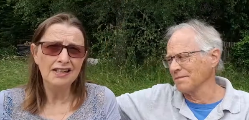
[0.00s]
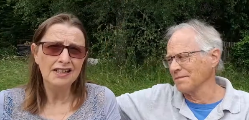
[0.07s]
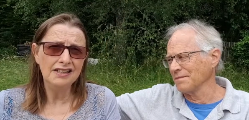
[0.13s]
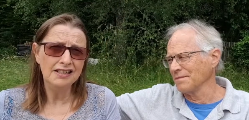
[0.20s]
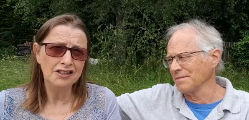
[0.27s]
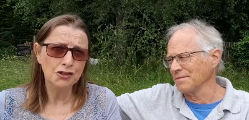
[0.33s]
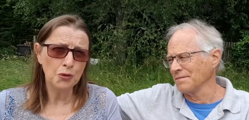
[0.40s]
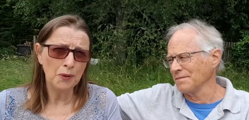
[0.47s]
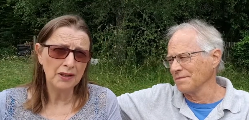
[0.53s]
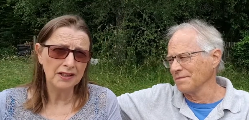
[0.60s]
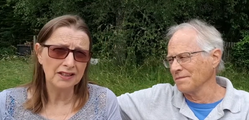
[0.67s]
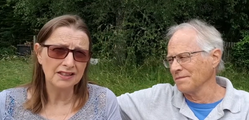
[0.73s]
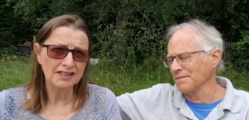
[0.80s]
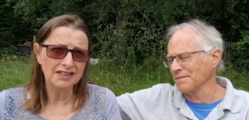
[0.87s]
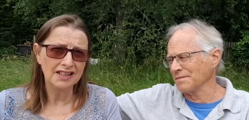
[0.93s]
Speaker 1: need his
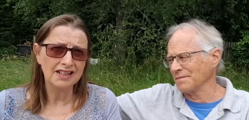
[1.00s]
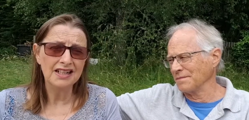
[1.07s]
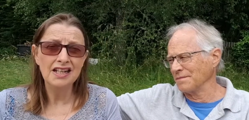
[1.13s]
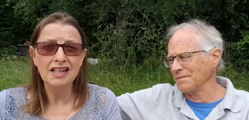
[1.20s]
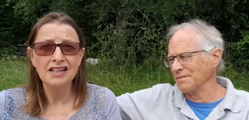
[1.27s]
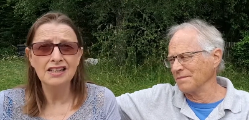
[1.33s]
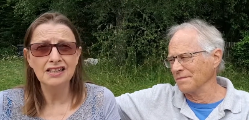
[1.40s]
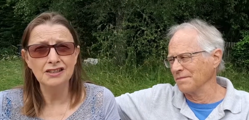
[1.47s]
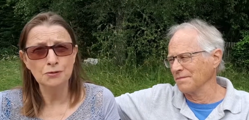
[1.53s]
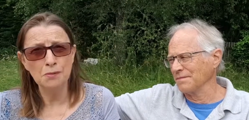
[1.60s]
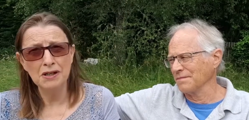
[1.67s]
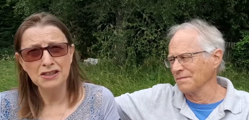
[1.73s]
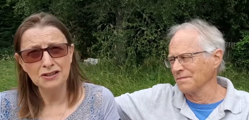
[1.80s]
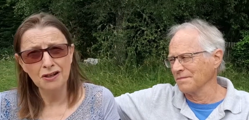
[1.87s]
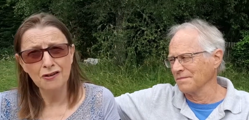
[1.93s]
quickness and mm-hmm. he
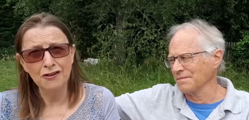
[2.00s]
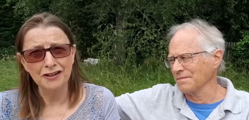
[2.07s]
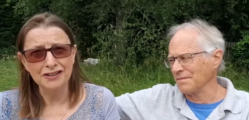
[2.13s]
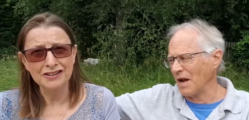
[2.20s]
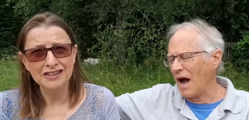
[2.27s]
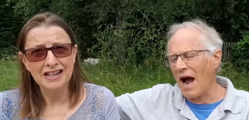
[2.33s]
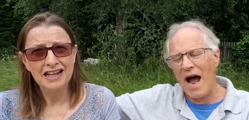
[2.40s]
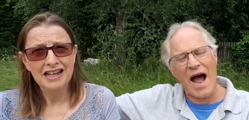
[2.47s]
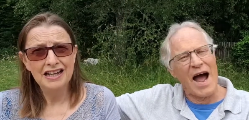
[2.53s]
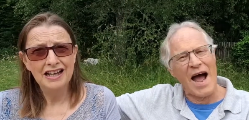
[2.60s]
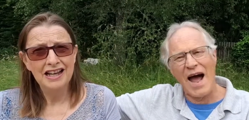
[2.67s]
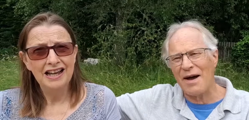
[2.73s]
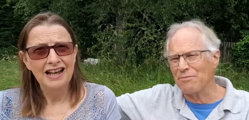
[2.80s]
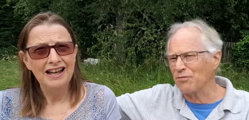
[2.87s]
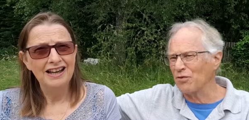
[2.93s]
needs my slowness.
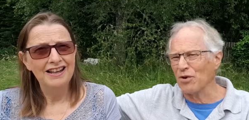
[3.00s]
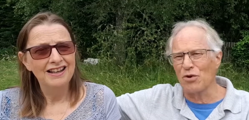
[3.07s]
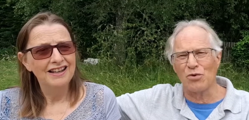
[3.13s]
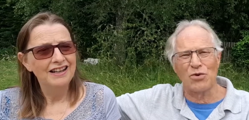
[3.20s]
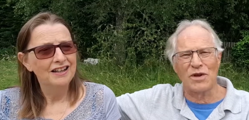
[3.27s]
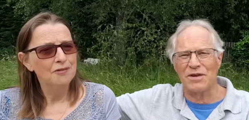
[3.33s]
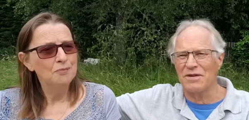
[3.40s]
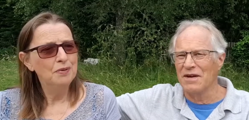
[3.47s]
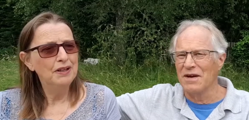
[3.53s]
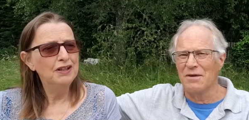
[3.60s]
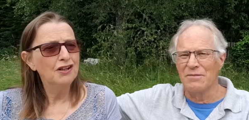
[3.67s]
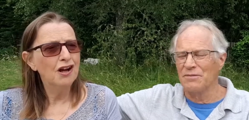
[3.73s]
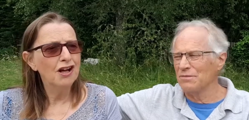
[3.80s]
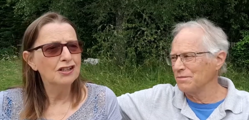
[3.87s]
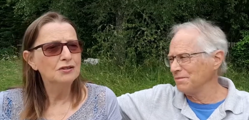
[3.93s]
Speaker 2: Absolutely.
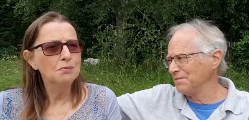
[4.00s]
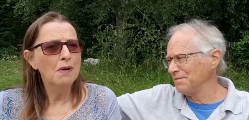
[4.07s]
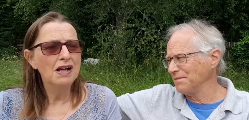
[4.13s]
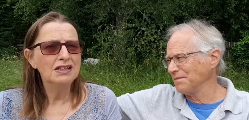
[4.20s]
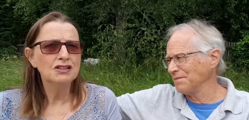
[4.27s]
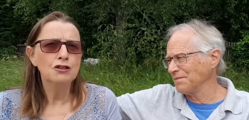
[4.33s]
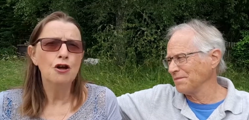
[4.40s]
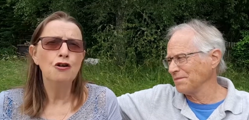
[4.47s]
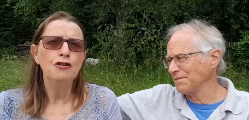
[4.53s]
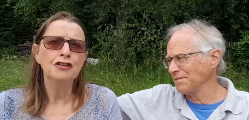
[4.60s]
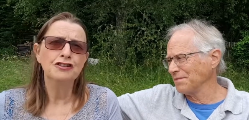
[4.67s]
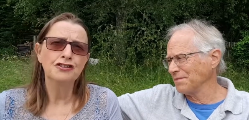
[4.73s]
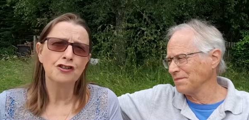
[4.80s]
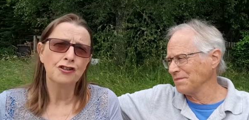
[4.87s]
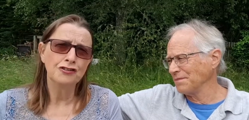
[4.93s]
Speaker 1: Because my
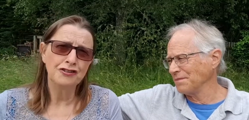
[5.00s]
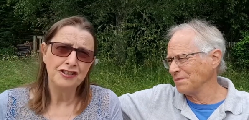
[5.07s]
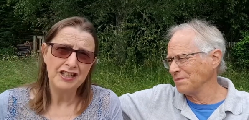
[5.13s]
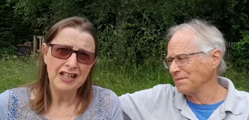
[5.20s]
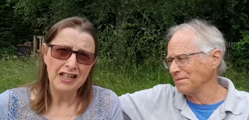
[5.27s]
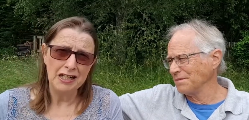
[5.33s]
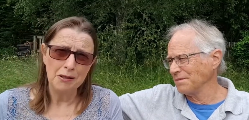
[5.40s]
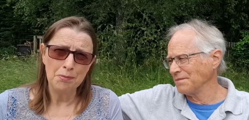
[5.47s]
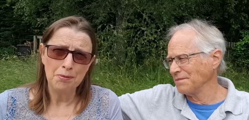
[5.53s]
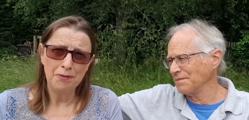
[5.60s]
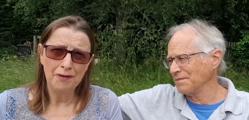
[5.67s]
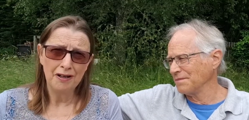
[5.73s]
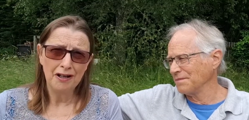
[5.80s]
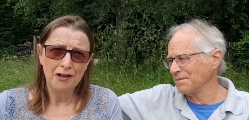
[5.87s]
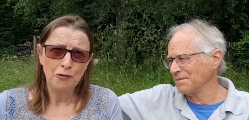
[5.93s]
slowness goes deep.
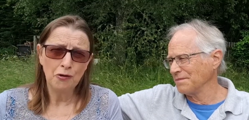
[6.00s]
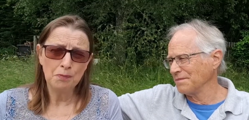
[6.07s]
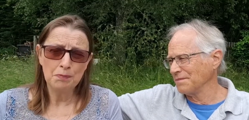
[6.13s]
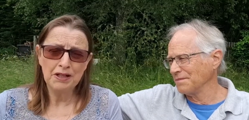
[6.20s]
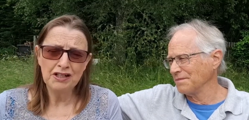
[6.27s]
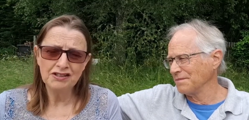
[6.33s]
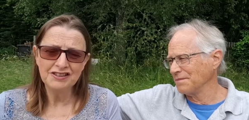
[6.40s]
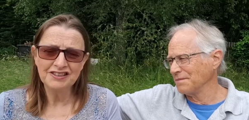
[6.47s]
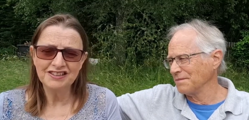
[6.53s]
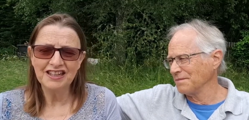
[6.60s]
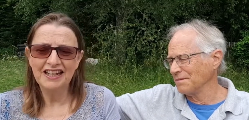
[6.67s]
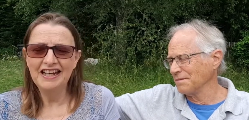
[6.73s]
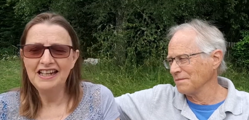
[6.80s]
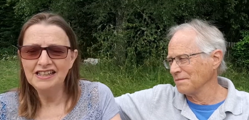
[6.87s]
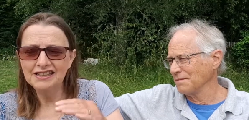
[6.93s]
Because
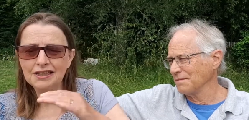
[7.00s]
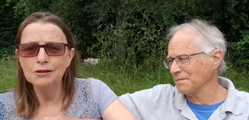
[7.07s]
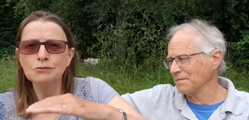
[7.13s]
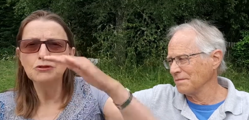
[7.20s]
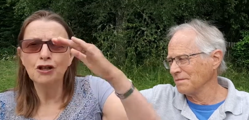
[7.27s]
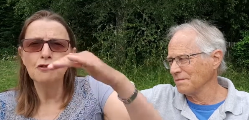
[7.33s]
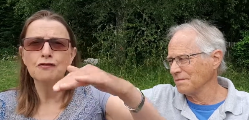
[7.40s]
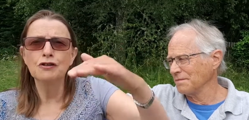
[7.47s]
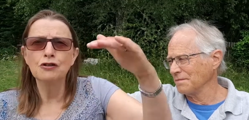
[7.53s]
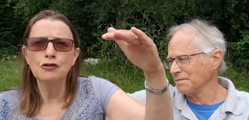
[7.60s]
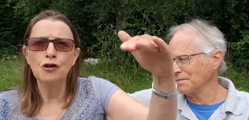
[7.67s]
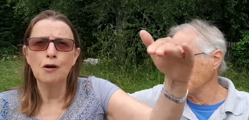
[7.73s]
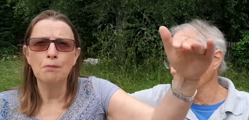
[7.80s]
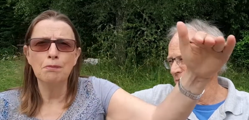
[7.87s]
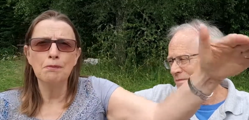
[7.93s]
he skims over
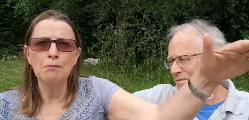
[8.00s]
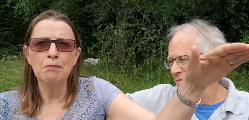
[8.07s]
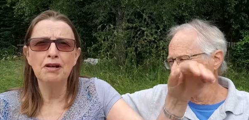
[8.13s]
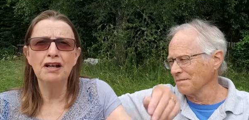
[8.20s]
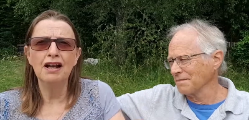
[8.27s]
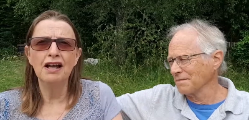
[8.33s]
the top, but